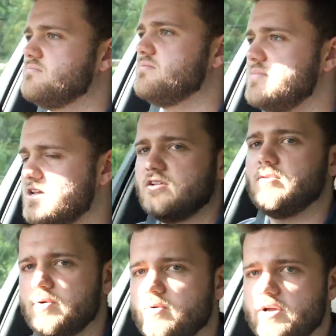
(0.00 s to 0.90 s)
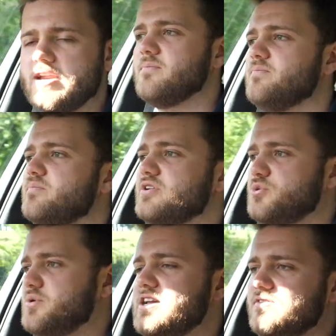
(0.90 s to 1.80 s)
middle point
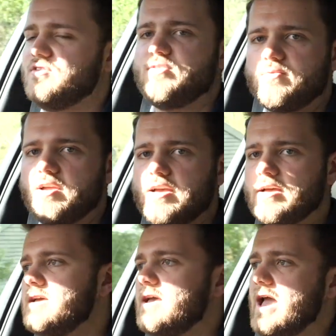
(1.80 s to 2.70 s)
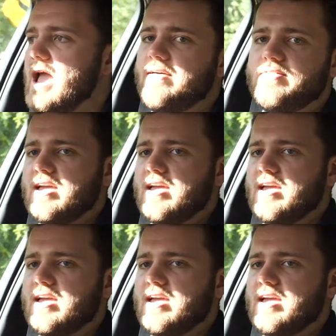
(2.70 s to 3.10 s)
between the 3er and the